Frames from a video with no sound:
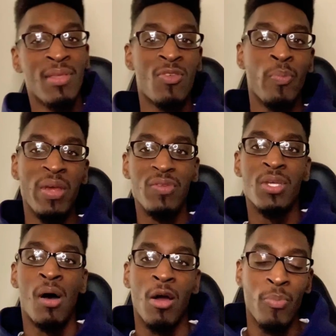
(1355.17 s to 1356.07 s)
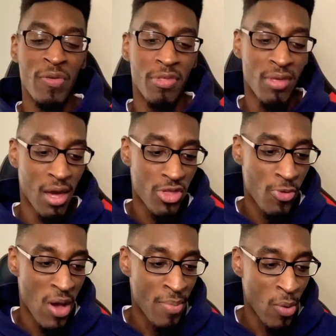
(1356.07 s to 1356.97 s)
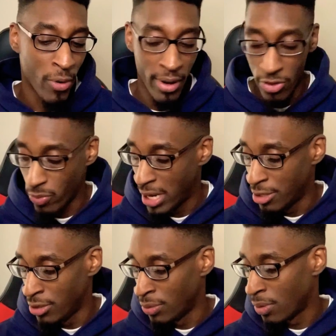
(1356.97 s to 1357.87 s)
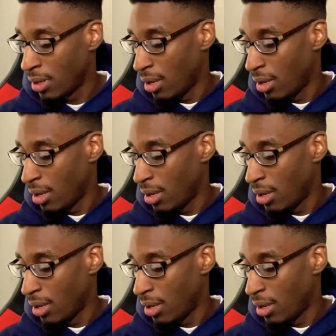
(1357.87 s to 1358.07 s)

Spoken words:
This brief talk, brief discussion about my workouts, what I do.